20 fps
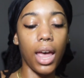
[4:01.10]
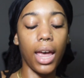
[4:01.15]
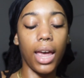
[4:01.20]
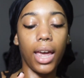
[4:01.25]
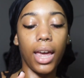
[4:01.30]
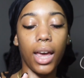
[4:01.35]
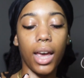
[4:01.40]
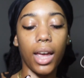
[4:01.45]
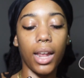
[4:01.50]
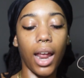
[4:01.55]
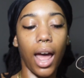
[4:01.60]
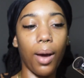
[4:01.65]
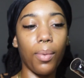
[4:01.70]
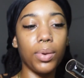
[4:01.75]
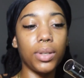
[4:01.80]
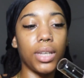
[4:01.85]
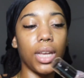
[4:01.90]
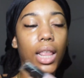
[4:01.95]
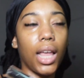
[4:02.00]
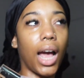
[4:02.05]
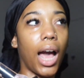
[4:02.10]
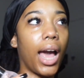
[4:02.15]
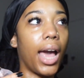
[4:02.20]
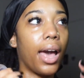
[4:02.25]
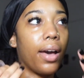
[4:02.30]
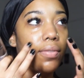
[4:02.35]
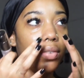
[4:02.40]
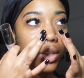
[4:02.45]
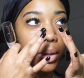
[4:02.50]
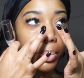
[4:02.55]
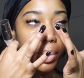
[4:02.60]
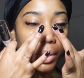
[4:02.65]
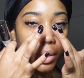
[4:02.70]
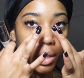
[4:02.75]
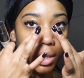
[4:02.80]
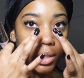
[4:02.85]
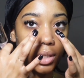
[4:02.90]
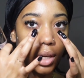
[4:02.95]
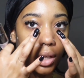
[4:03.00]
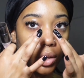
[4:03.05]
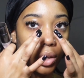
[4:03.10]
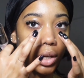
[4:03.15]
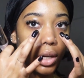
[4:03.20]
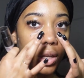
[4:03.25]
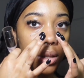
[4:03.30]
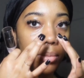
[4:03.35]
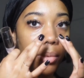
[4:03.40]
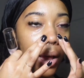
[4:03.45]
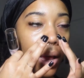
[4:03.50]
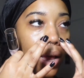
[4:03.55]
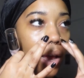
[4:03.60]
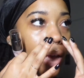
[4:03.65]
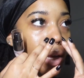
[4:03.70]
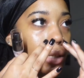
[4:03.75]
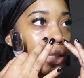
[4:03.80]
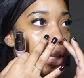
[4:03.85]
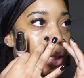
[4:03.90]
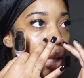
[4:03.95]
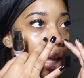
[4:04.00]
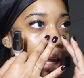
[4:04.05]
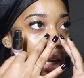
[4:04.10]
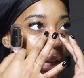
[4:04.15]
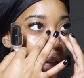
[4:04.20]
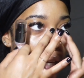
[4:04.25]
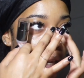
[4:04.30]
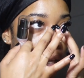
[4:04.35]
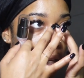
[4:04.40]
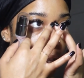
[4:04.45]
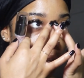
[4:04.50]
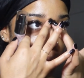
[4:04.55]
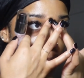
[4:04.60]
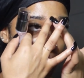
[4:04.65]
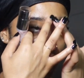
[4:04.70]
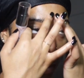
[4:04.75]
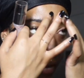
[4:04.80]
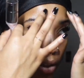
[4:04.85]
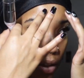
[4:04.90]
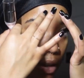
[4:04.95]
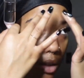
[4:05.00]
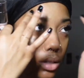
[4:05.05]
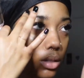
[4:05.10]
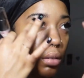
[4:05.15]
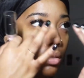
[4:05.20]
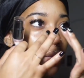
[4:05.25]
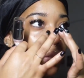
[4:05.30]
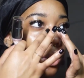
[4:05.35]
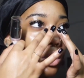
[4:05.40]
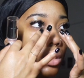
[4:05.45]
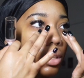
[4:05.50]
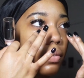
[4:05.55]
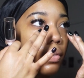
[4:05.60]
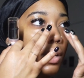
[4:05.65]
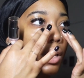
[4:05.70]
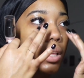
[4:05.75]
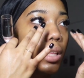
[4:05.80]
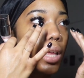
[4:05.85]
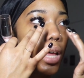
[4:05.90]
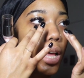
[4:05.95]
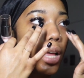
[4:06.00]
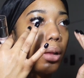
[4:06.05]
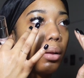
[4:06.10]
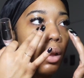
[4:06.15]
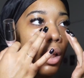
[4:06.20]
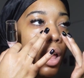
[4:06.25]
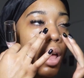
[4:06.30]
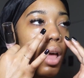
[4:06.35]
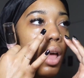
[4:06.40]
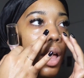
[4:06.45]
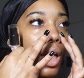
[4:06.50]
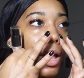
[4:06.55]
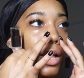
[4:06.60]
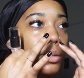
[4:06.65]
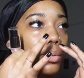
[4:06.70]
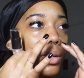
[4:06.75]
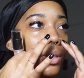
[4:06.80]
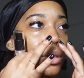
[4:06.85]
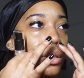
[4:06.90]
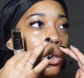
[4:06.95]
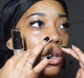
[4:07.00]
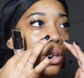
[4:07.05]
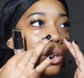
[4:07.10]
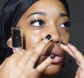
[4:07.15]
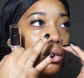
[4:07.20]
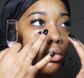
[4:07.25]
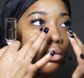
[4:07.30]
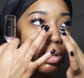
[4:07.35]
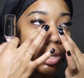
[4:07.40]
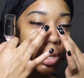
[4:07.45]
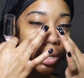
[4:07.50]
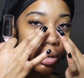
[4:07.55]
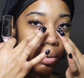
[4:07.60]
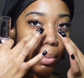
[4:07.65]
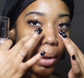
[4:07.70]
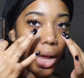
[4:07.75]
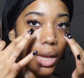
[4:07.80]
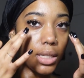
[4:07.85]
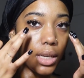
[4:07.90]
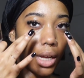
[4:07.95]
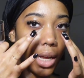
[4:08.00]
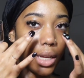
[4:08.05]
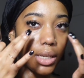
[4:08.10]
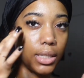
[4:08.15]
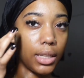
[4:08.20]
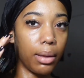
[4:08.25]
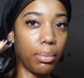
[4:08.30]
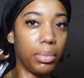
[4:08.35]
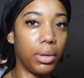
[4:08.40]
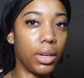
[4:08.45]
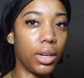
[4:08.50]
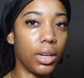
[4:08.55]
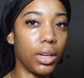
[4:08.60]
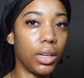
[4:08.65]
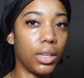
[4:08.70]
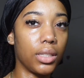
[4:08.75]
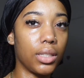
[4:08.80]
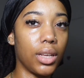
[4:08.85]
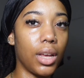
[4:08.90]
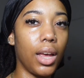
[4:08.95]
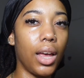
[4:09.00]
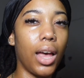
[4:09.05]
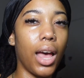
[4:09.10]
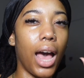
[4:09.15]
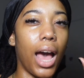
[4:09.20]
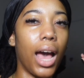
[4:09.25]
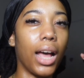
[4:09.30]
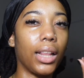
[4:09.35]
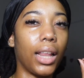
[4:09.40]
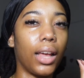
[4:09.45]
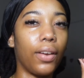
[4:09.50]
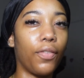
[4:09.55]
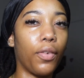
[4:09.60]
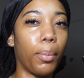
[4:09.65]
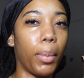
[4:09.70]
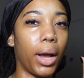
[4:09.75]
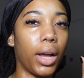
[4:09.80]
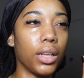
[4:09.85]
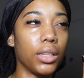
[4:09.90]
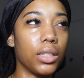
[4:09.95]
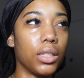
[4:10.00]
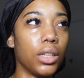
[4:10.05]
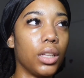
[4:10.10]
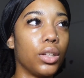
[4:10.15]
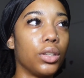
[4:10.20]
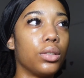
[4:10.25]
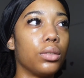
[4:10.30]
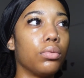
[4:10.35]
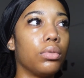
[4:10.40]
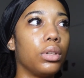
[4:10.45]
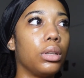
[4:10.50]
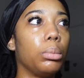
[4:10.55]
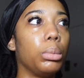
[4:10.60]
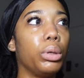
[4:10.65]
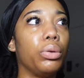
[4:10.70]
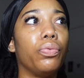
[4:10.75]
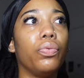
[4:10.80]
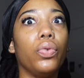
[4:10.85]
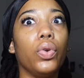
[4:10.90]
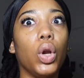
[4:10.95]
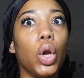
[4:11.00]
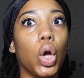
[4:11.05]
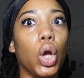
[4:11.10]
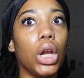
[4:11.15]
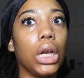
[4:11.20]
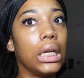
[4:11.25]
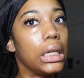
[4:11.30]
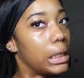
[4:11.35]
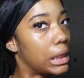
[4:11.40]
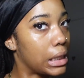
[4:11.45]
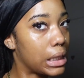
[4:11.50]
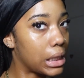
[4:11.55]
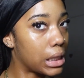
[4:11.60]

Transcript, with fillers: And I would say like I heavily put this underneath my eyes and like my T-zone and stuff like that. Especially under my eyes, like I said, because I like my concealer to really be flawless.